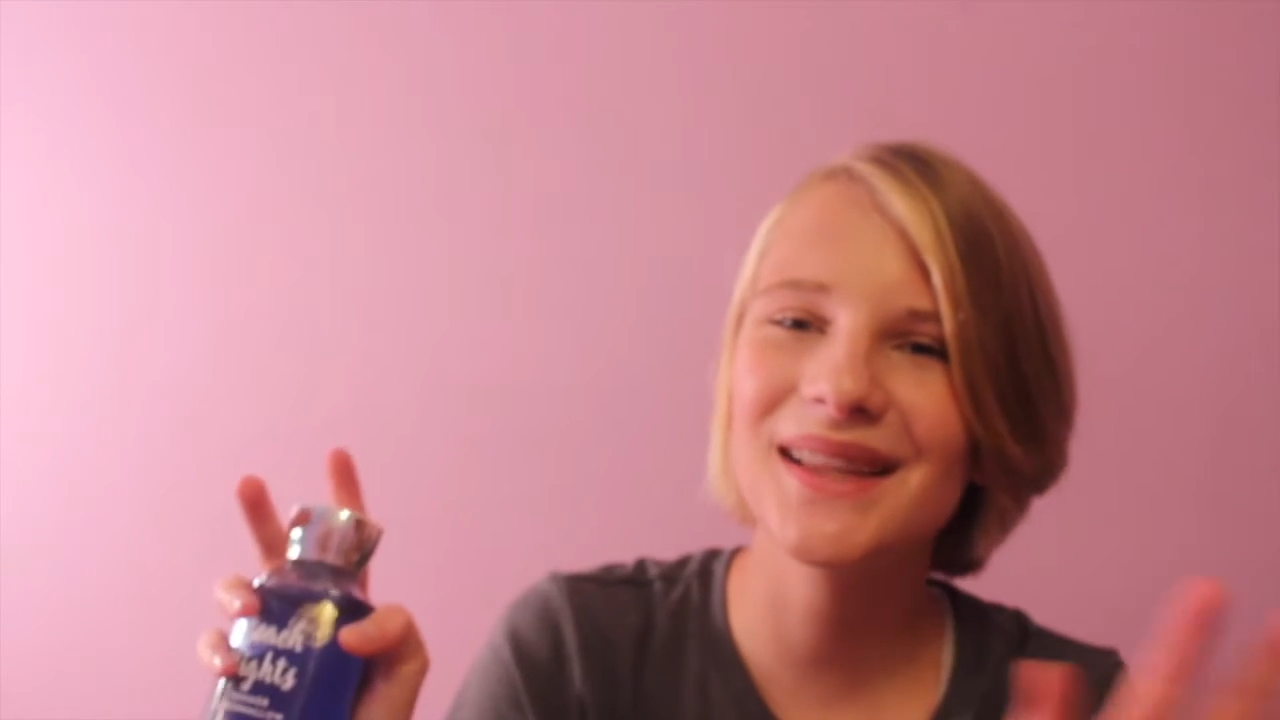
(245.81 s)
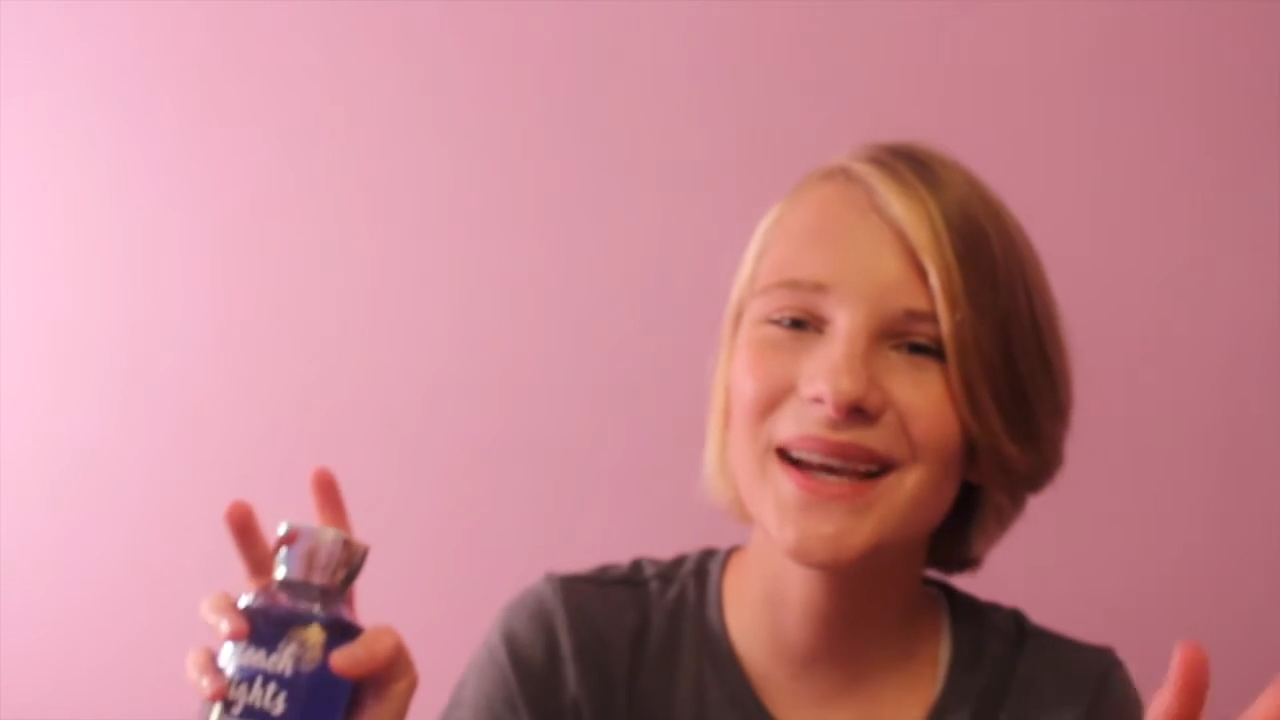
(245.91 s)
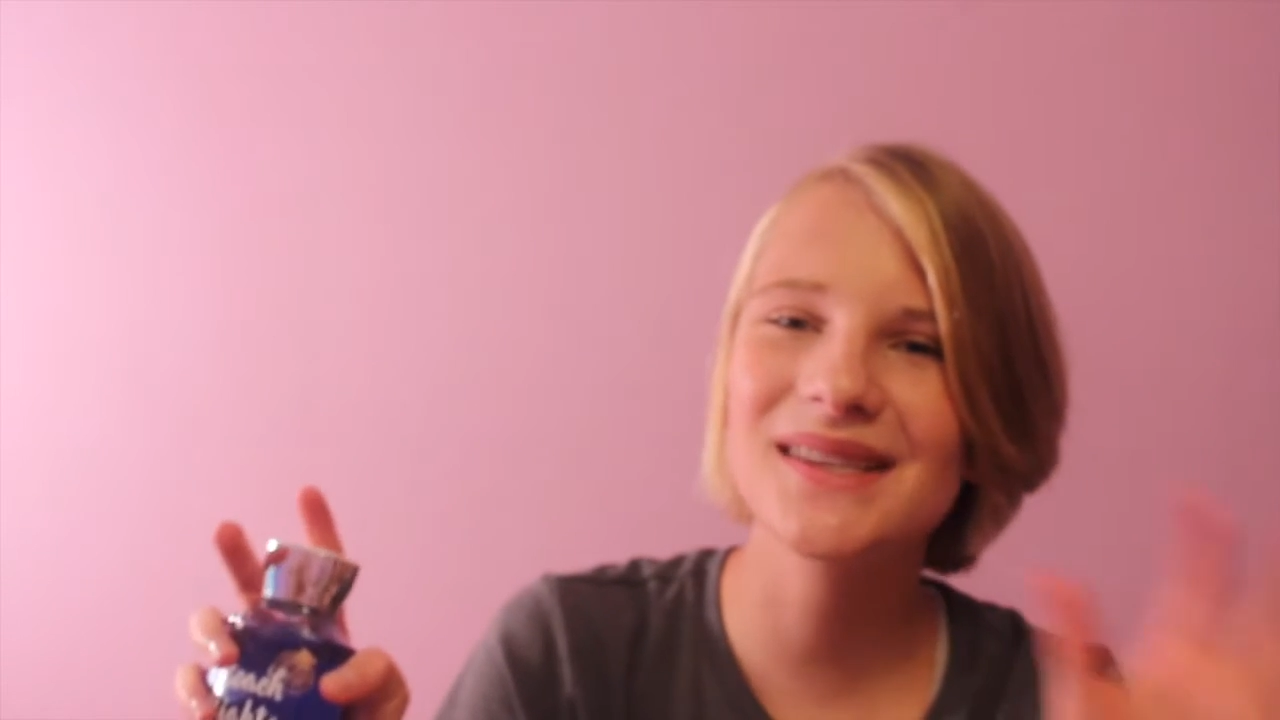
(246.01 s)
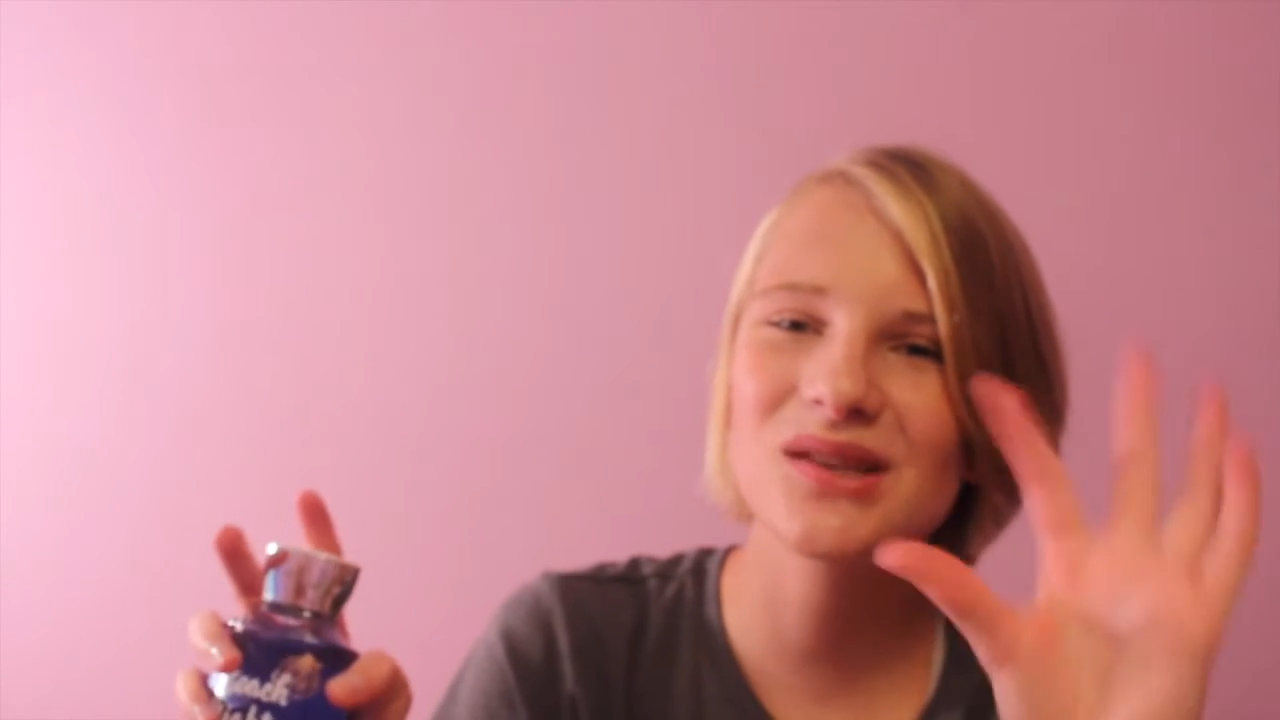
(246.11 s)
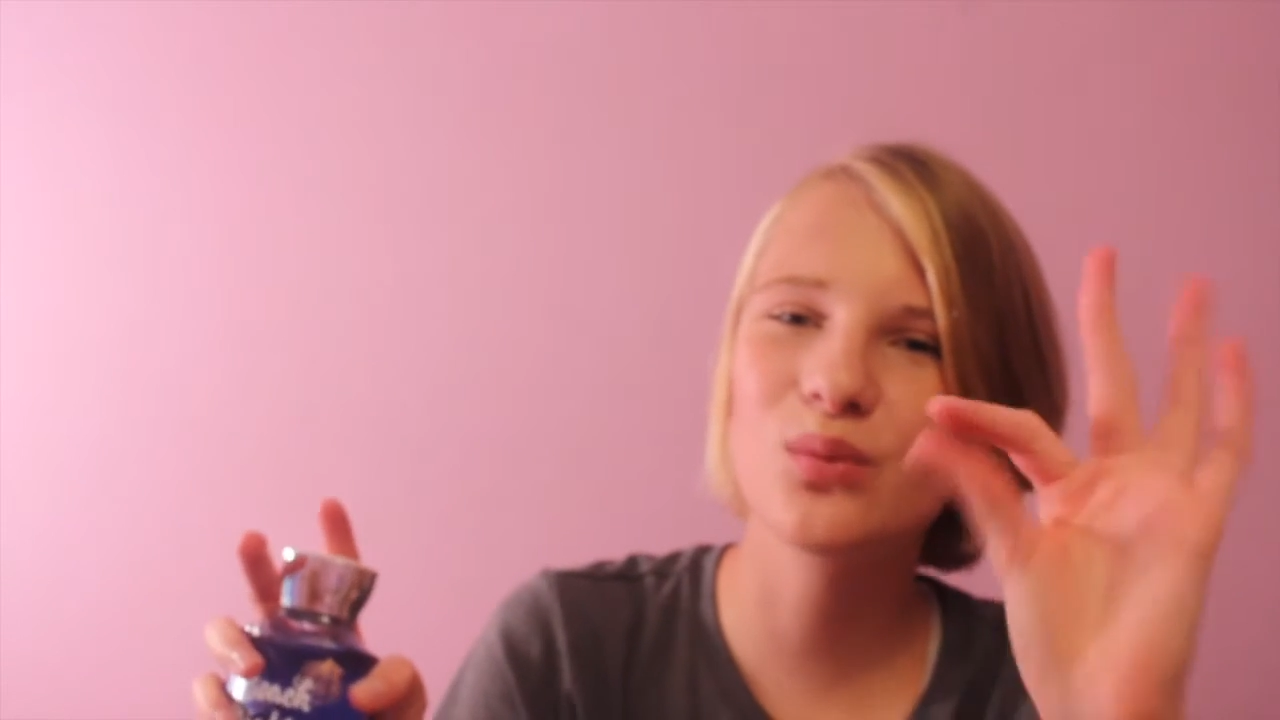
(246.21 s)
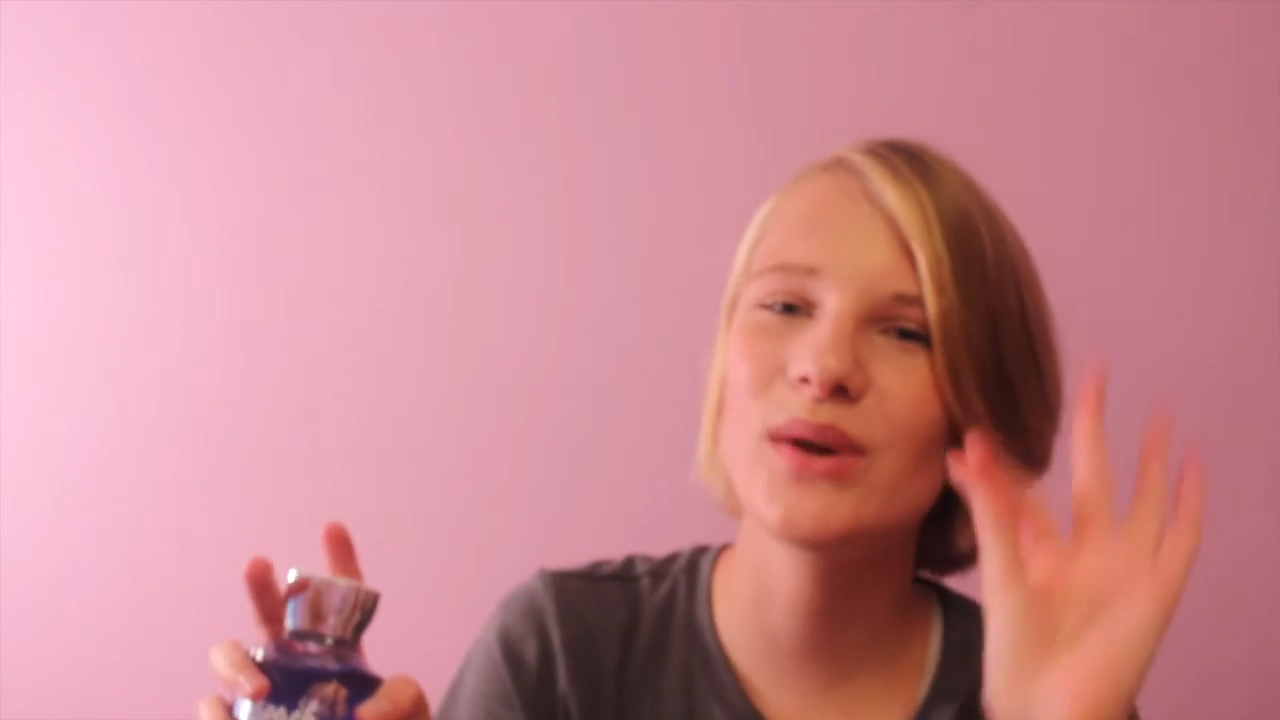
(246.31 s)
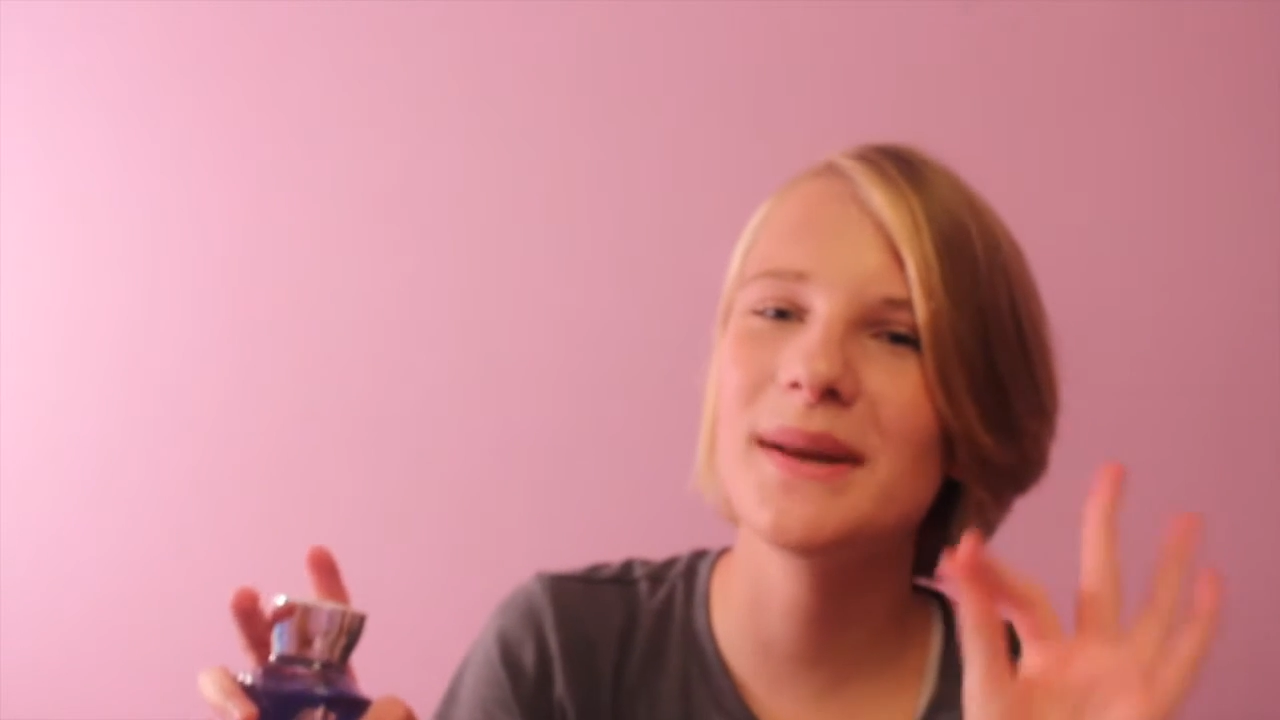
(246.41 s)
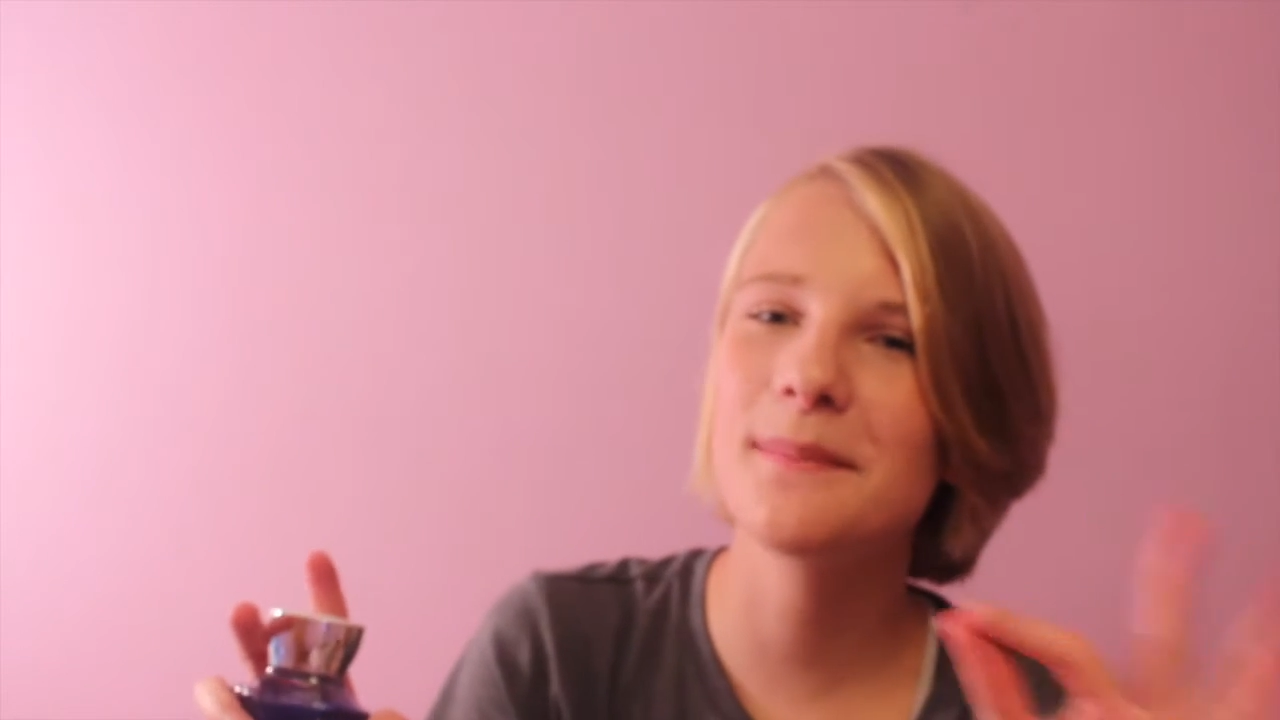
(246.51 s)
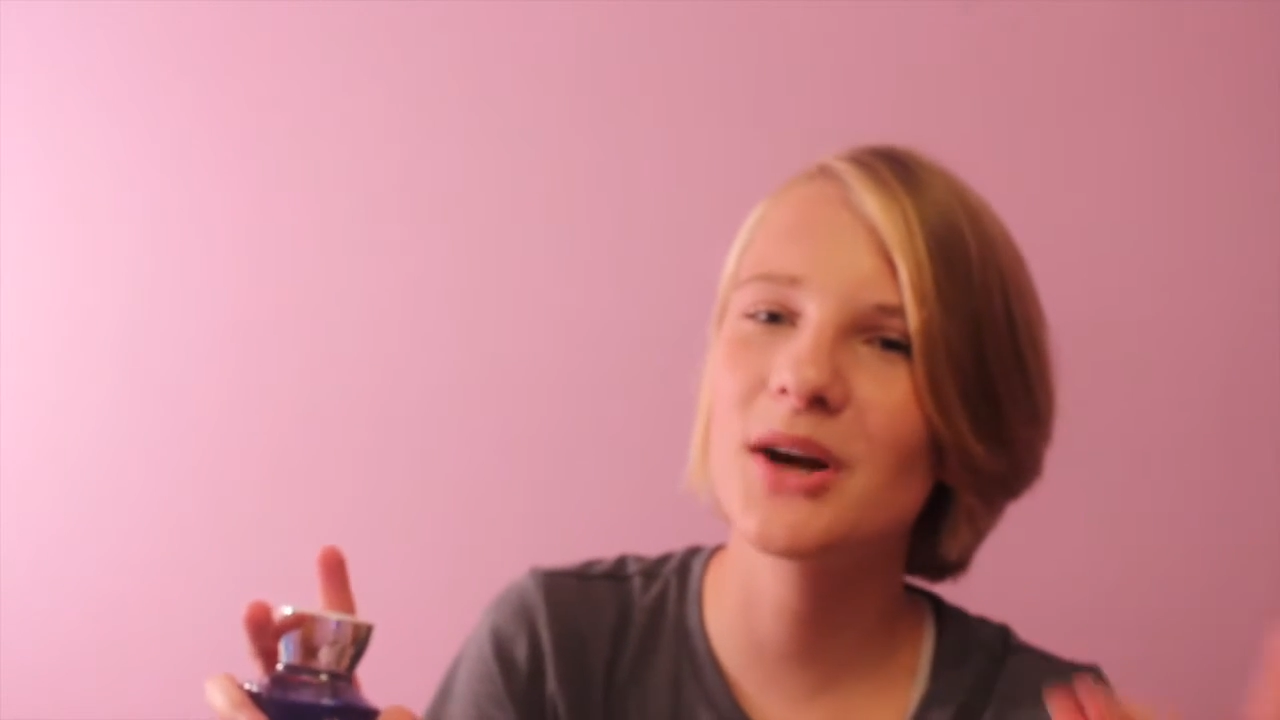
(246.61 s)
like sweet